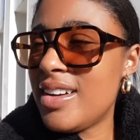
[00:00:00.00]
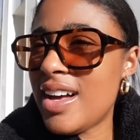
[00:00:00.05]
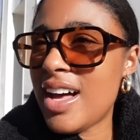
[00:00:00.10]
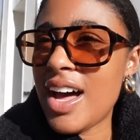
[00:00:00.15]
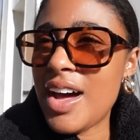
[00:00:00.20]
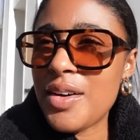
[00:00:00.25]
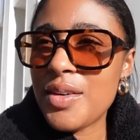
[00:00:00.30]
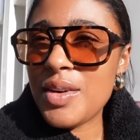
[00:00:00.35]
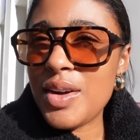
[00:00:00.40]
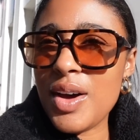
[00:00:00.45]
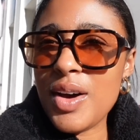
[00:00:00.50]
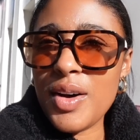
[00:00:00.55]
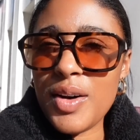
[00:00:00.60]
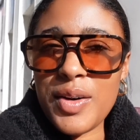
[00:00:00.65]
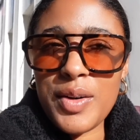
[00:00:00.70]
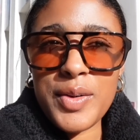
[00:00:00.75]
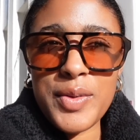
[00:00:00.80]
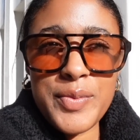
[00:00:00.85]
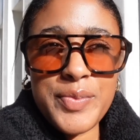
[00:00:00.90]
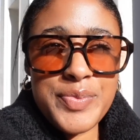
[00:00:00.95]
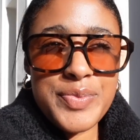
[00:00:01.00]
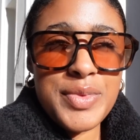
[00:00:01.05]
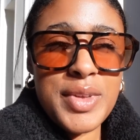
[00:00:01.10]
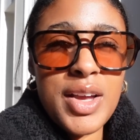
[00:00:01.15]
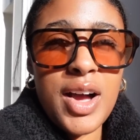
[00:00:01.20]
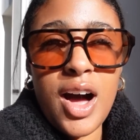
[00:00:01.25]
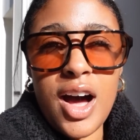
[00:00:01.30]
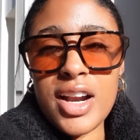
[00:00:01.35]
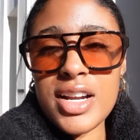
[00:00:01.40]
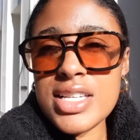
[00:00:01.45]
I don't know.
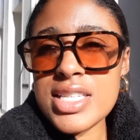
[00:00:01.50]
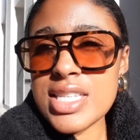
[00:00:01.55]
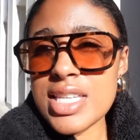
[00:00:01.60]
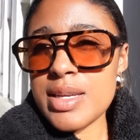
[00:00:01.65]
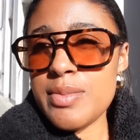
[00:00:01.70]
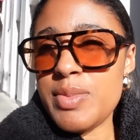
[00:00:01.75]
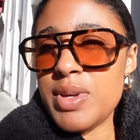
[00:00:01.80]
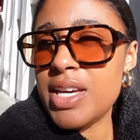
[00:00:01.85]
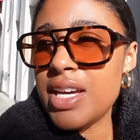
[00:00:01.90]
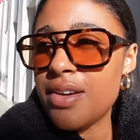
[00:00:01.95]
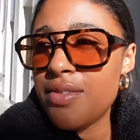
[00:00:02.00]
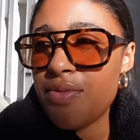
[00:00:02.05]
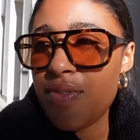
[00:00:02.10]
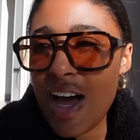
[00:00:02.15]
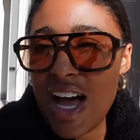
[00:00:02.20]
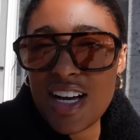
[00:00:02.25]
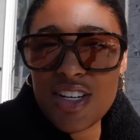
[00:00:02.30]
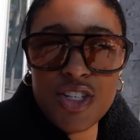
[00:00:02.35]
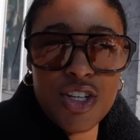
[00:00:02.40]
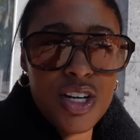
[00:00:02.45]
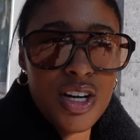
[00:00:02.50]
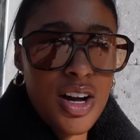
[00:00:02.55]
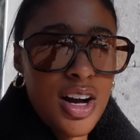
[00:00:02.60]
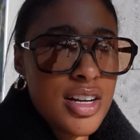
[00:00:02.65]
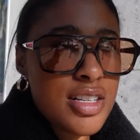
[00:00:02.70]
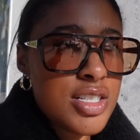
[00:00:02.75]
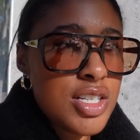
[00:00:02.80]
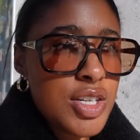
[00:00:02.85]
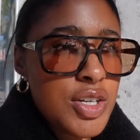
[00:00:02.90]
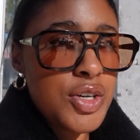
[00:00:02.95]
Honestly, being a fashion
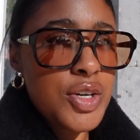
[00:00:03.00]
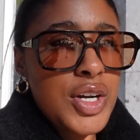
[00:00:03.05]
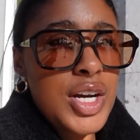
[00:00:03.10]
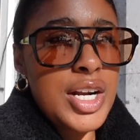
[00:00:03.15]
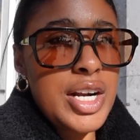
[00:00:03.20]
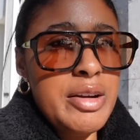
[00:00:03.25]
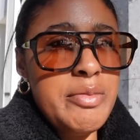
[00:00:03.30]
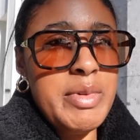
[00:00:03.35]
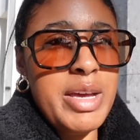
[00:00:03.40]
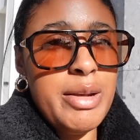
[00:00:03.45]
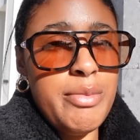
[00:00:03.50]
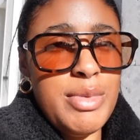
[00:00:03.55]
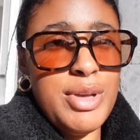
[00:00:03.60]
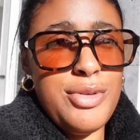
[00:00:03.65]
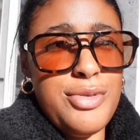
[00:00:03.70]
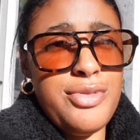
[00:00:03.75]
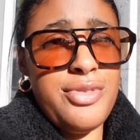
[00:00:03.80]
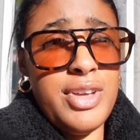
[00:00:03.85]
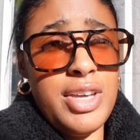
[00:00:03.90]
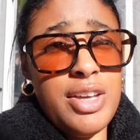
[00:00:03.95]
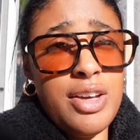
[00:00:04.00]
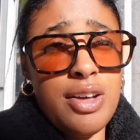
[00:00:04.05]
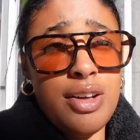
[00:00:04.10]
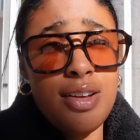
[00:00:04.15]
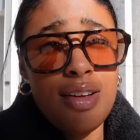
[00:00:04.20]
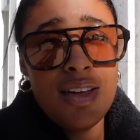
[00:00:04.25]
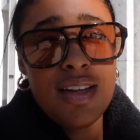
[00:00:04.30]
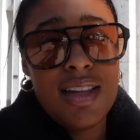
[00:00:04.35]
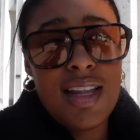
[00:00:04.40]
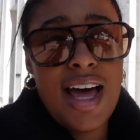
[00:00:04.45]
content creator made me
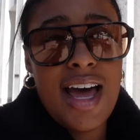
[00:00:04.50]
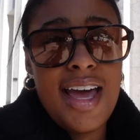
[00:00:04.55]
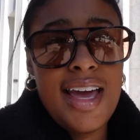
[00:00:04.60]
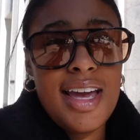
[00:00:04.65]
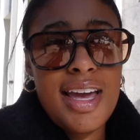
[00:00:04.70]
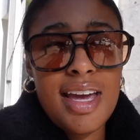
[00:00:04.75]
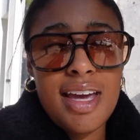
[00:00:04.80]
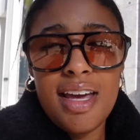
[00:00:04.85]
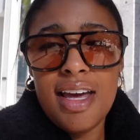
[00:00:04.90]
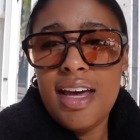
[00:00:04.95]
feel like